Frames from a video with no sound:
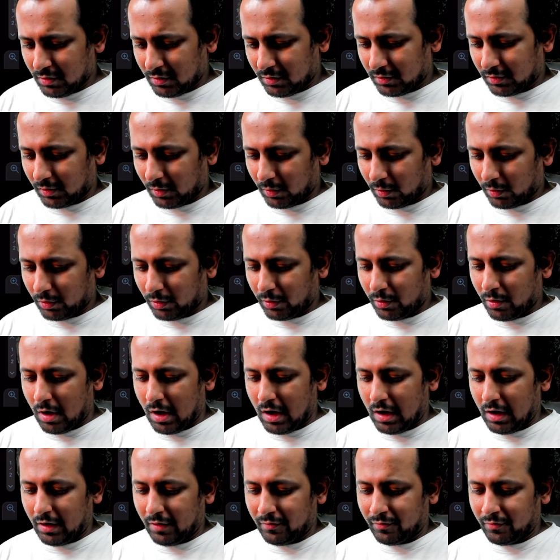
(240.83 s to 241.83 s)
So you
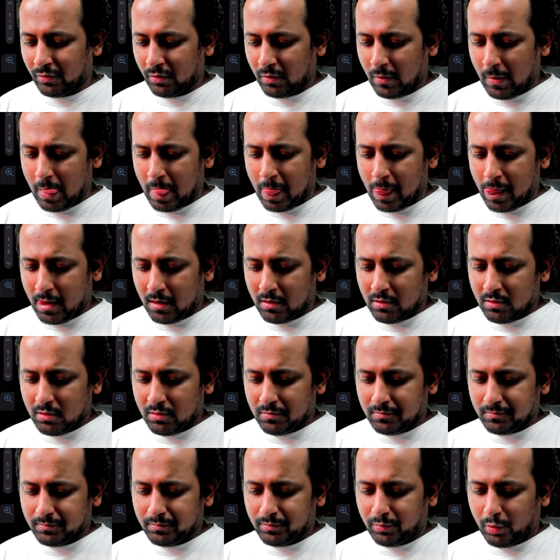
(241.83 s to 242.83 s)
have
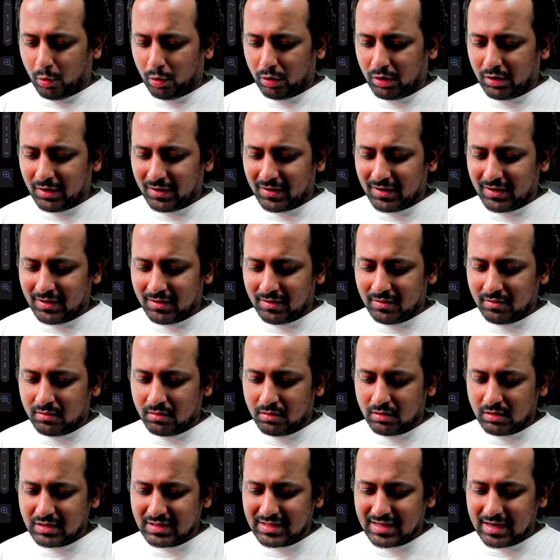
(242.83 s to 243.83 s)
Porter
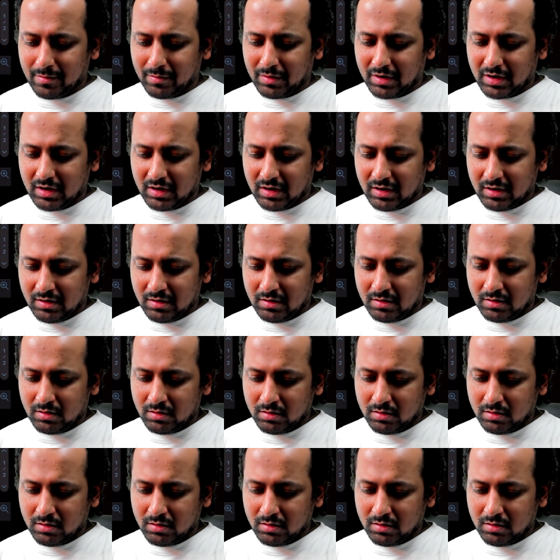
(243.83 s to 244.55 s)
stemmer,